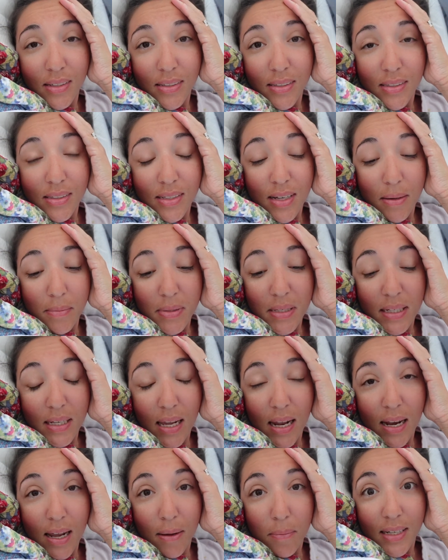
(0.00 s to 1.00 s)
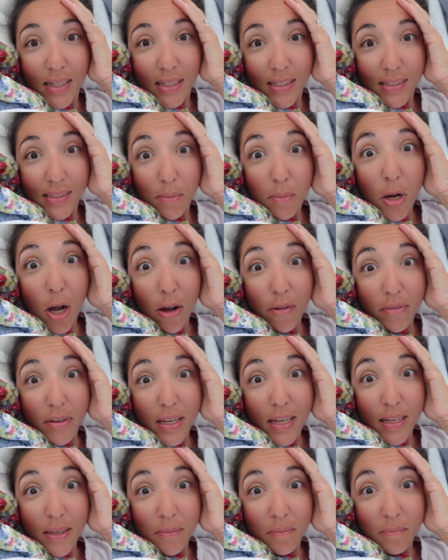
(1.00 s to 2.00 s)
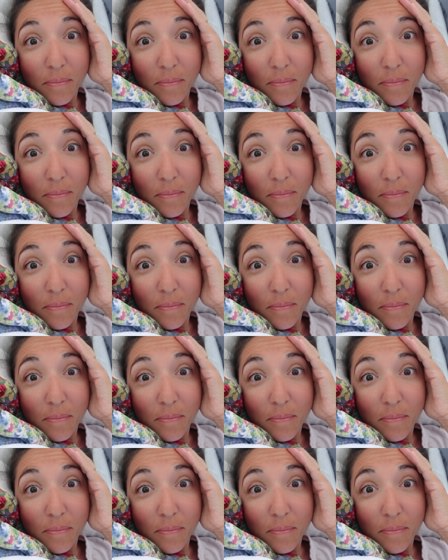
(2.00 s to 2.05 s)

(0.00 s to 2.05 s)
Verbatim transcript: It's time to get up and get some coffee.